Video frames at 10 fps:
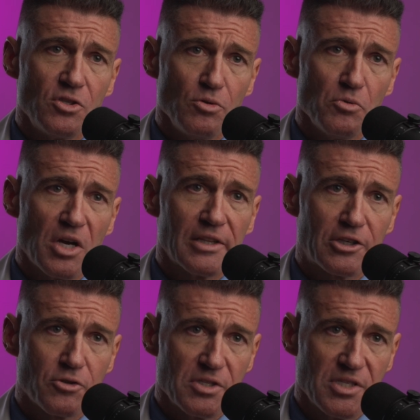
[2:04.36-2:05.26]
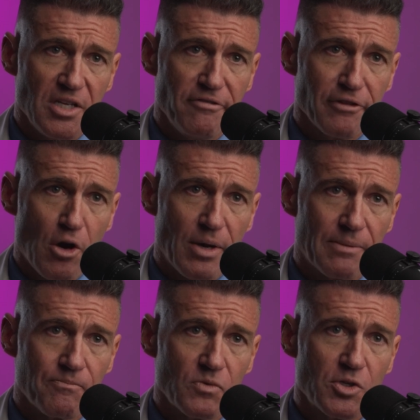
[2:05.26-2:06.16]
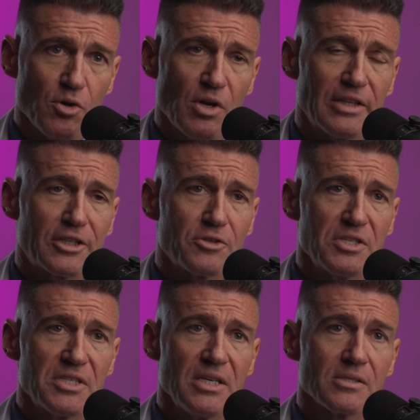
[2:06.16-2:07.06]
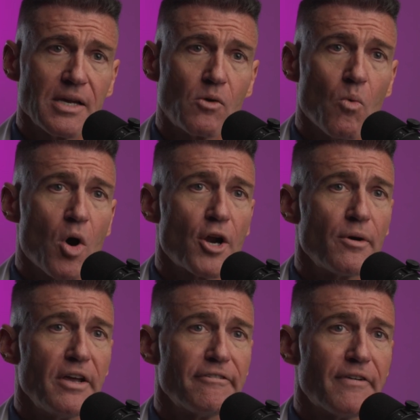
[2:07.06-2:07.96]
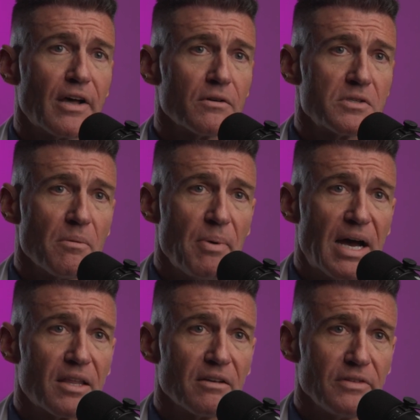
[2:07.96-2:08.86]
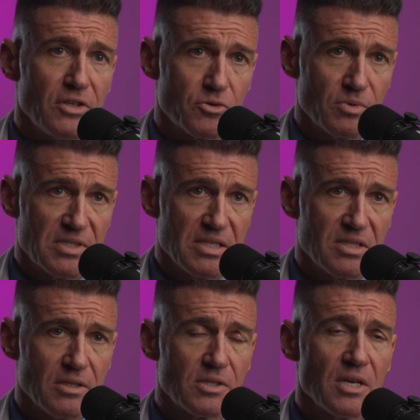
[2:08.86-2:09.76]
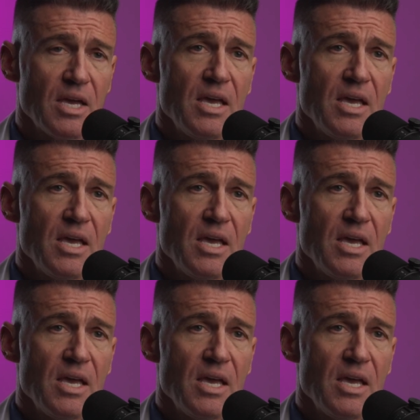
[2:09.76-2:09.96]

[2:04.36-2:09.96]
to electricity flowing. So electricity is like water. It follows the path of least resistance.